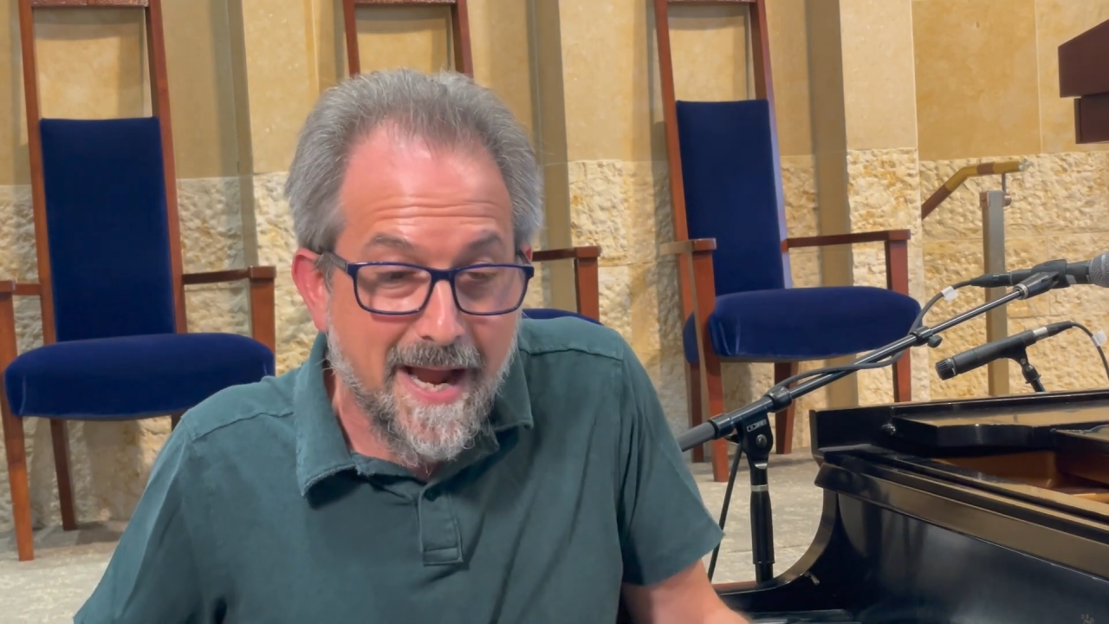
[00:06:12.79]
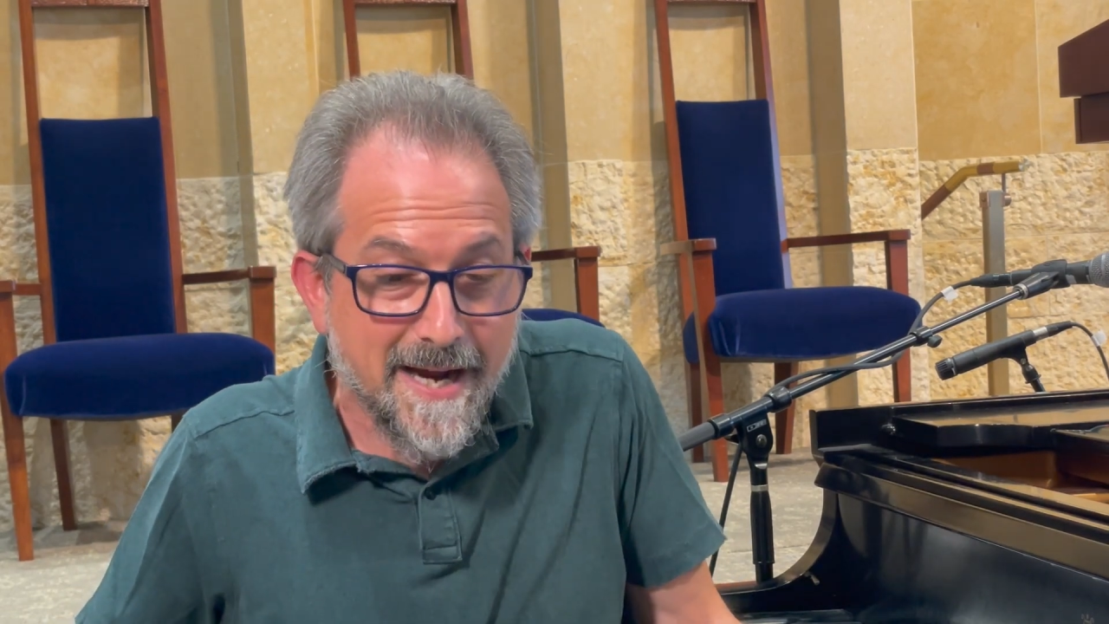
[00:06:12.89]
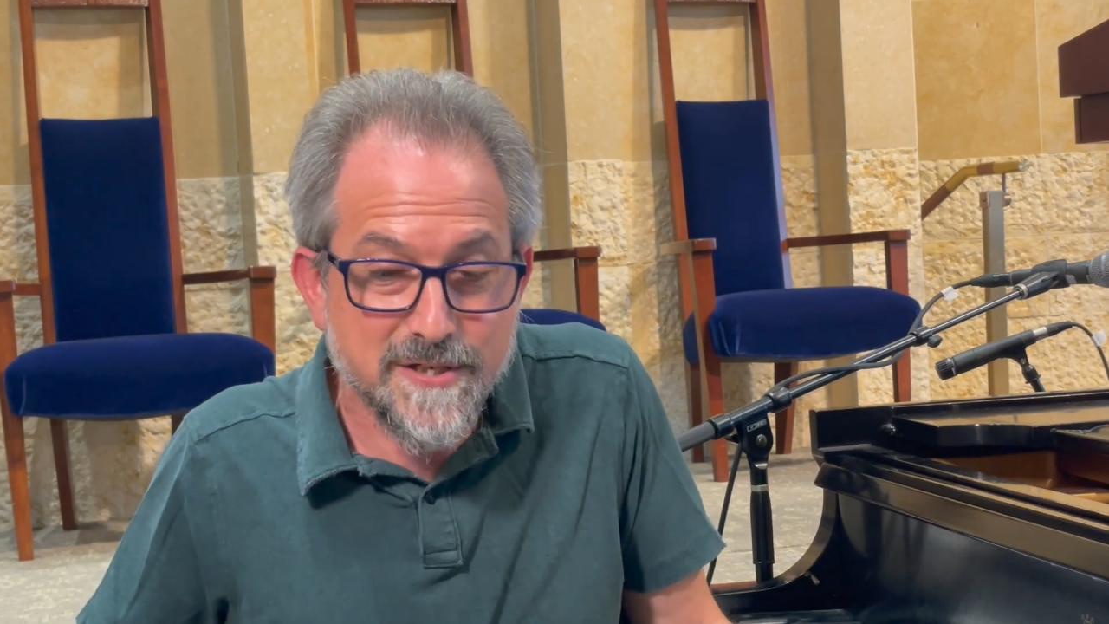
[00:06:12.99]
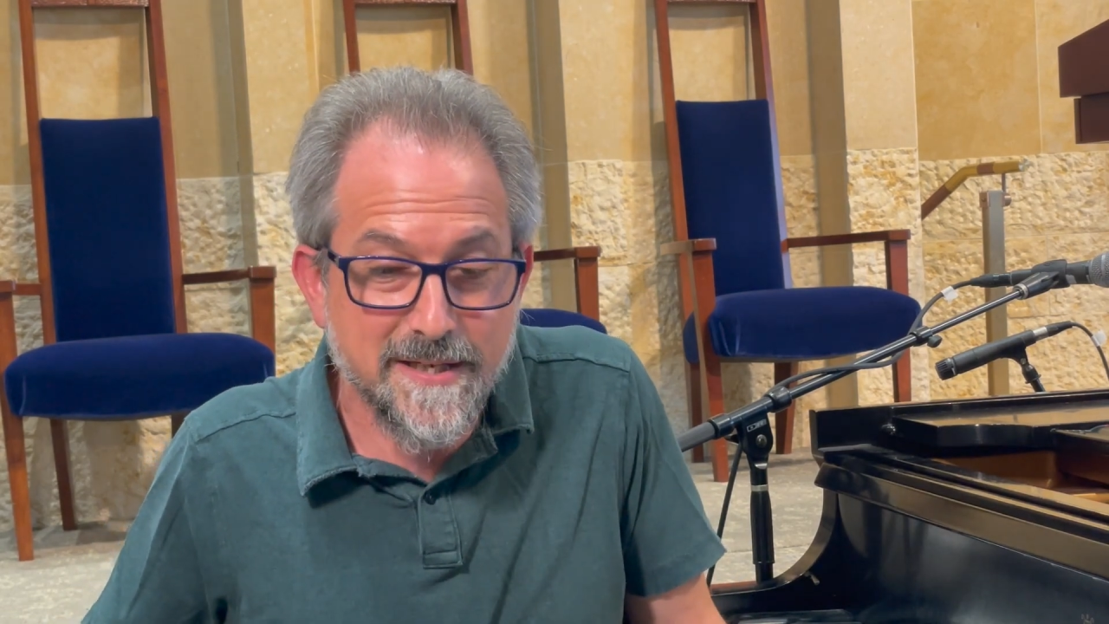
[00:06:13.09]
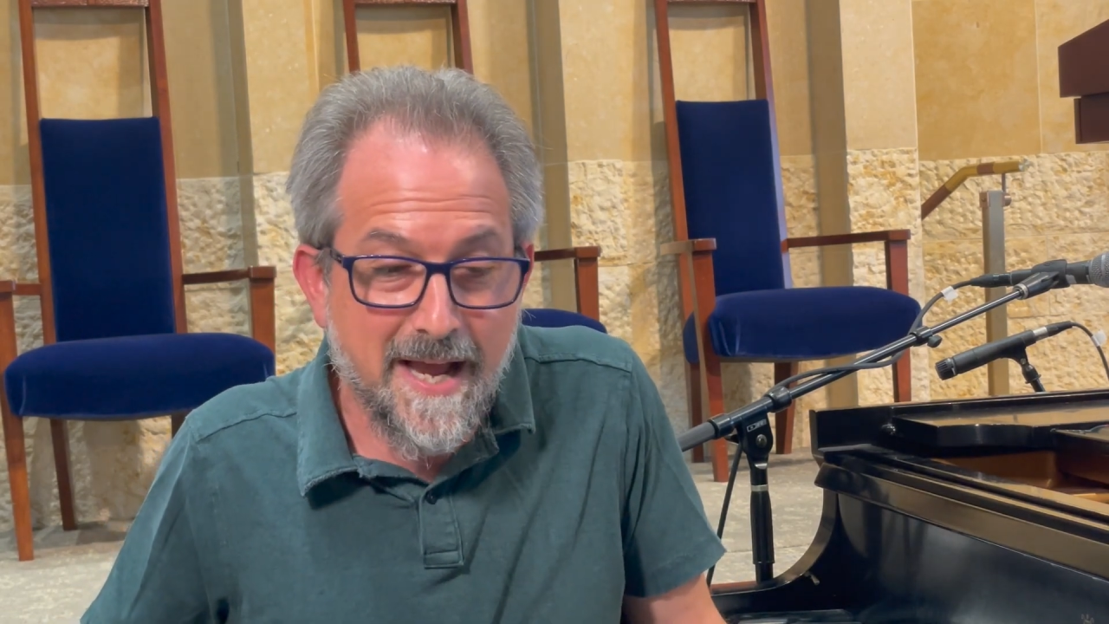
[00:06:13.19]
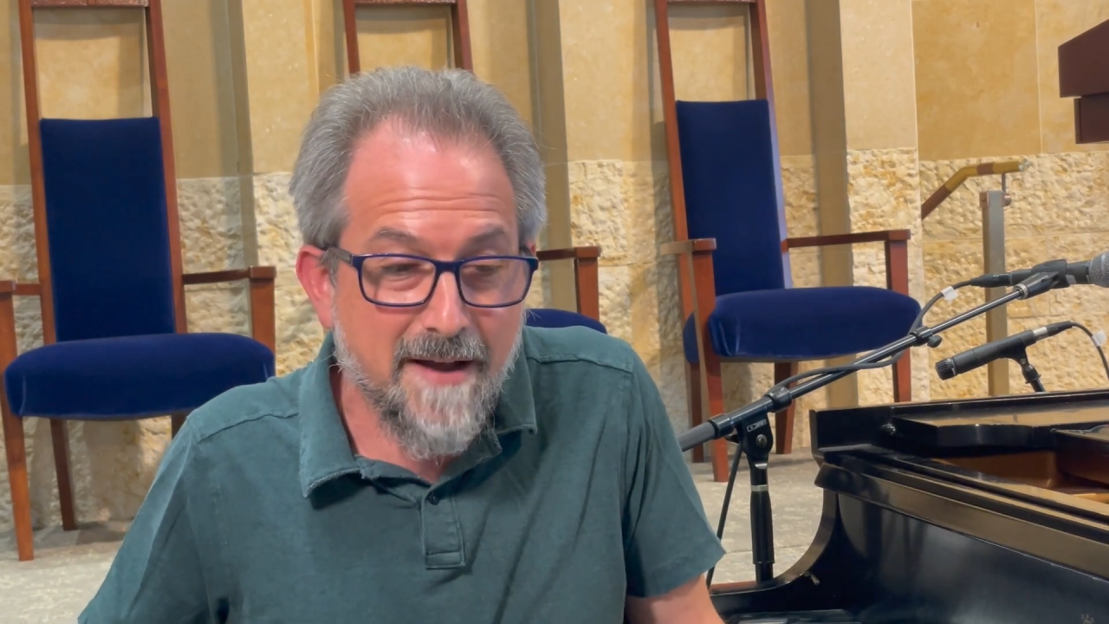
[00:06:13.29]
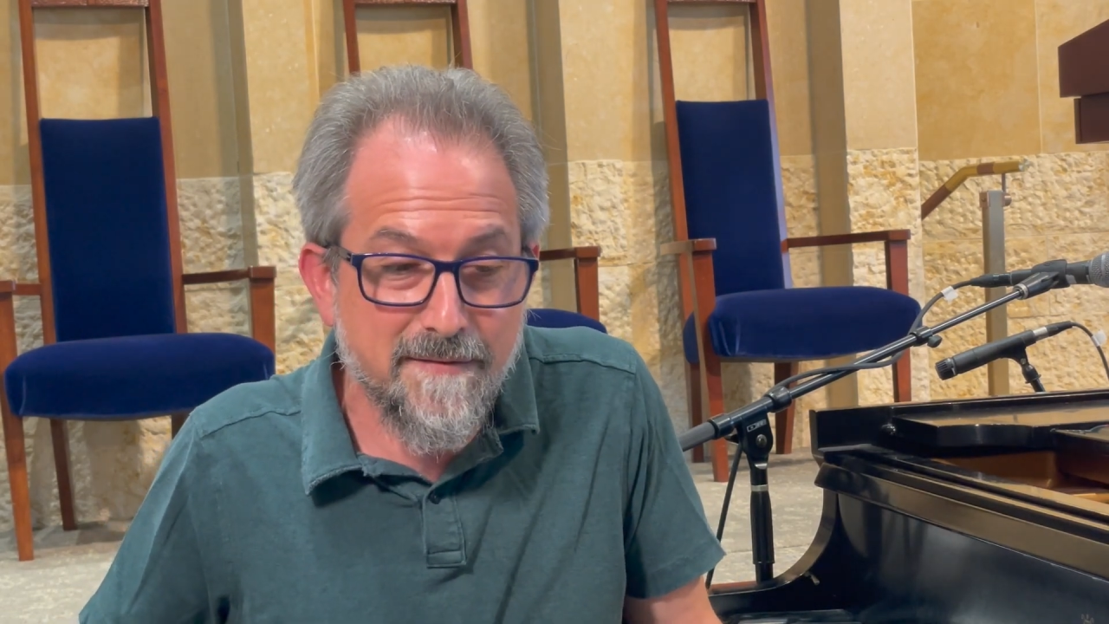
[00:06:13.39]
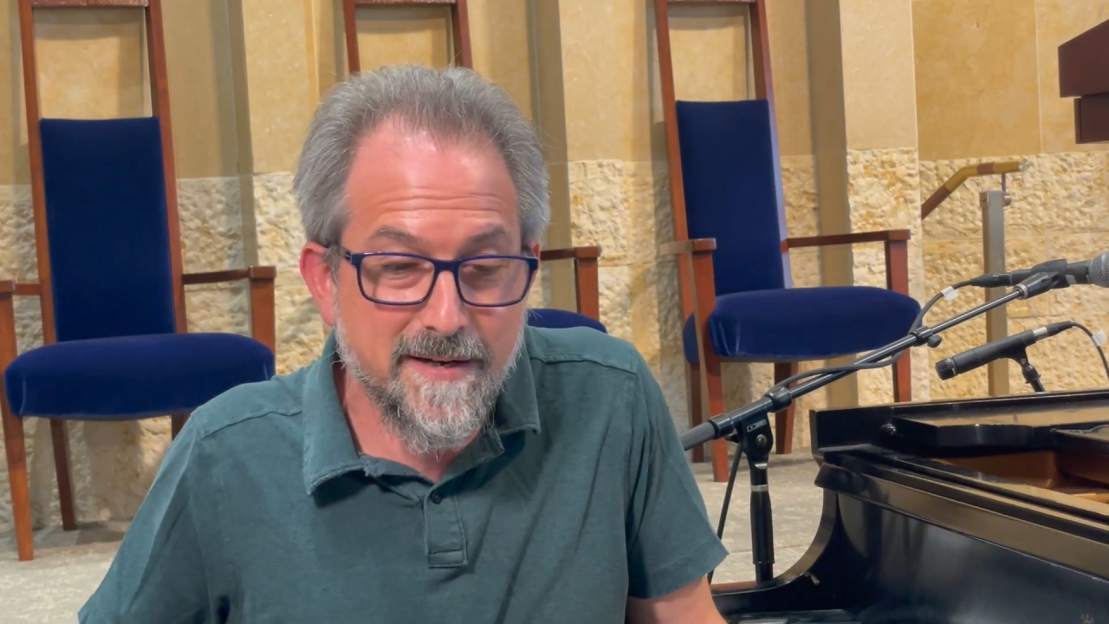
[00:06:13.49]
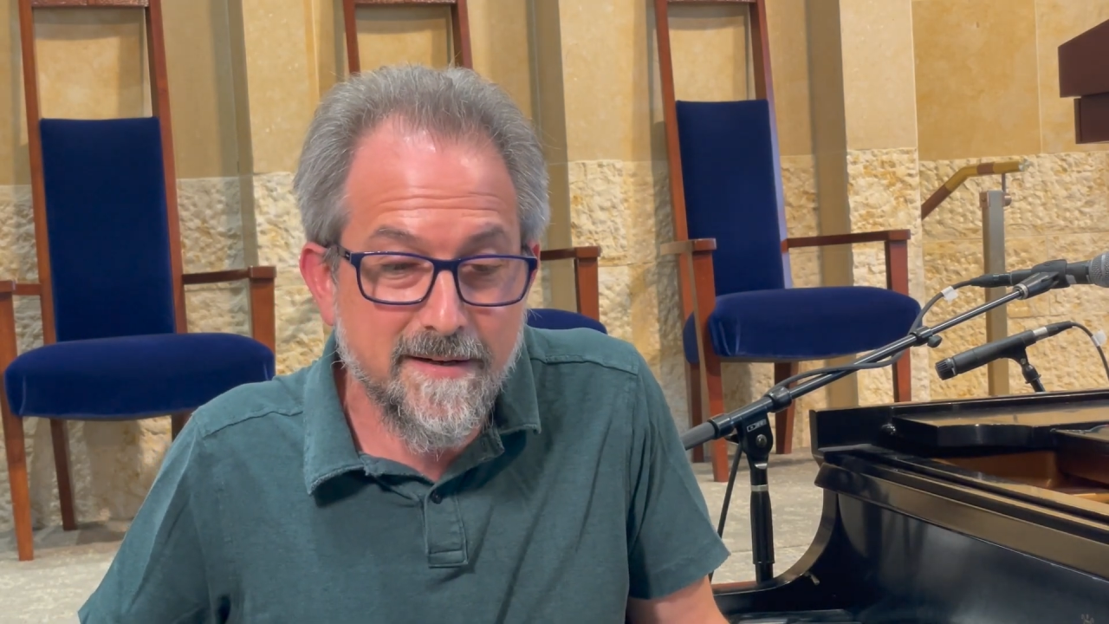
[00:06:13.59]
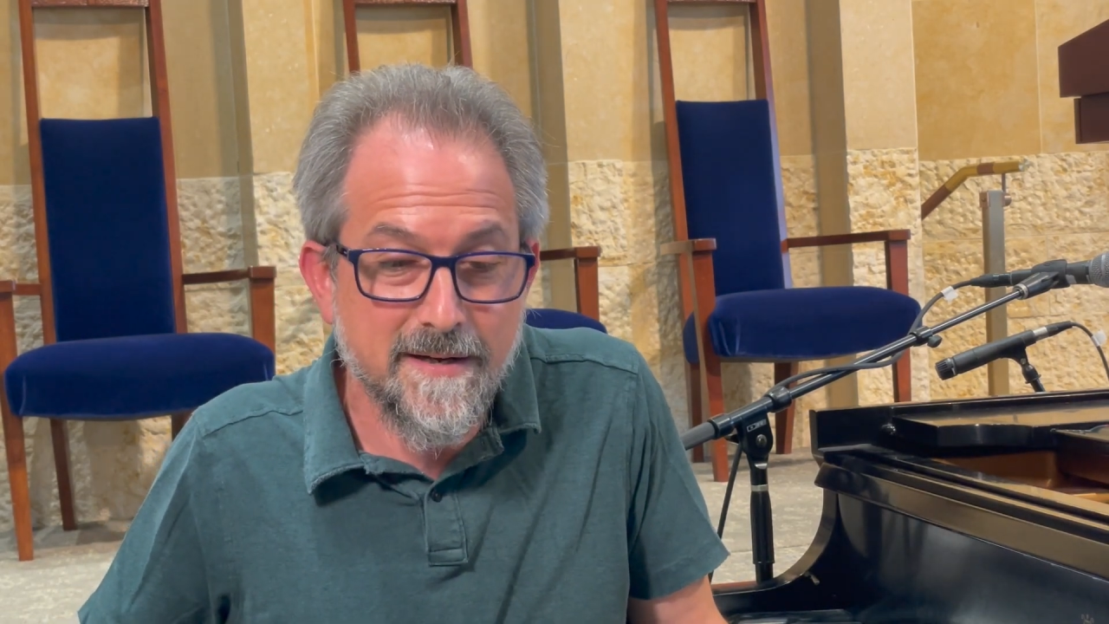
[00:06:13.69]
actually
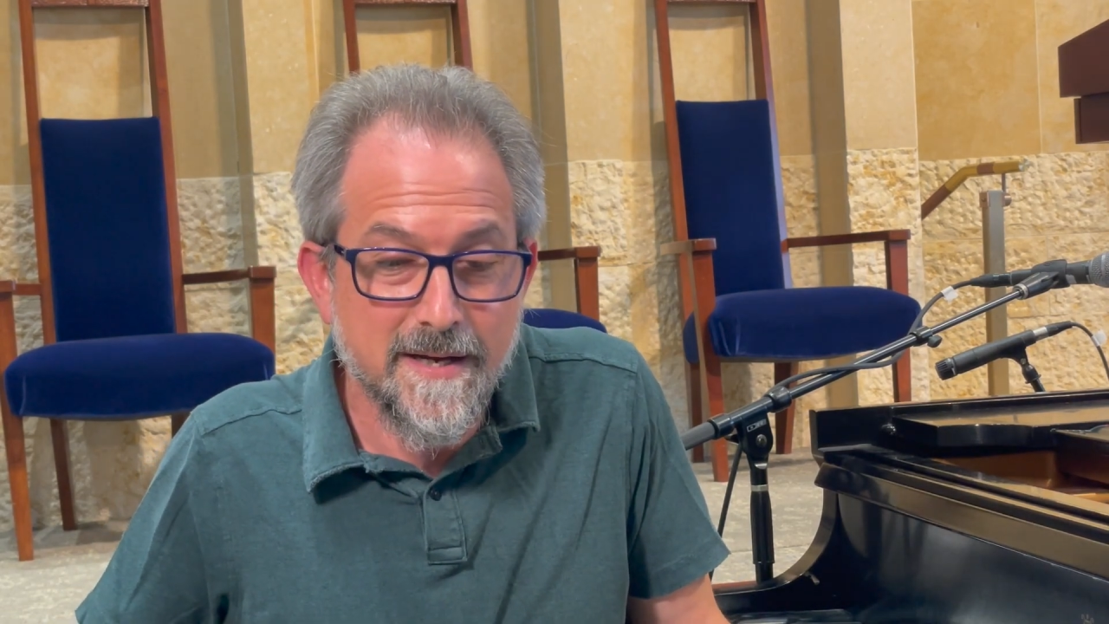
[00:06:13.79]
having